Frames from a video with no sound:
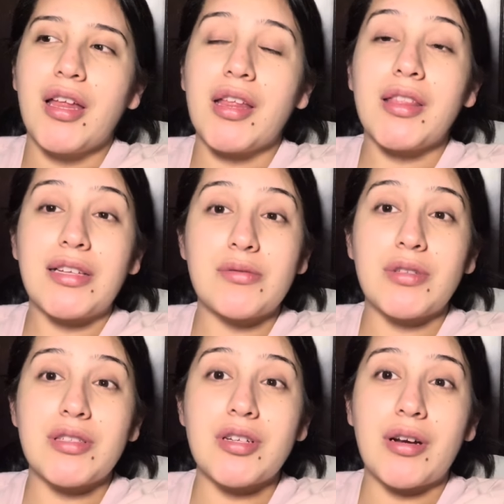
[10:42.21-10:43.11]
And that's when
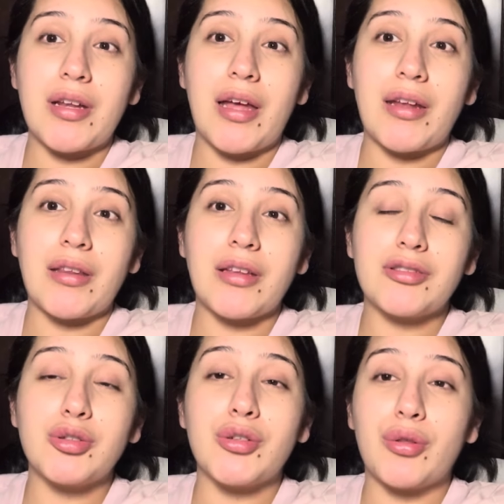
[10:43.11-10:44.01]
they started getting like
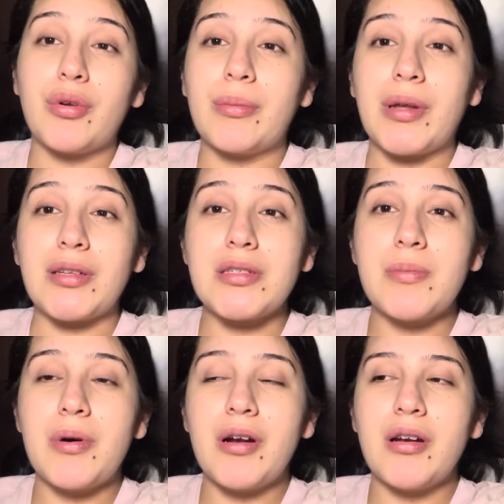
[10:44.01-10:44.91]
2 to 3 minutes
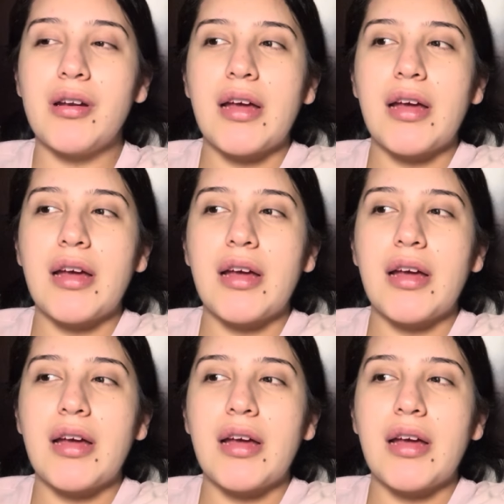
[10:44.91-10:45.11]
apart.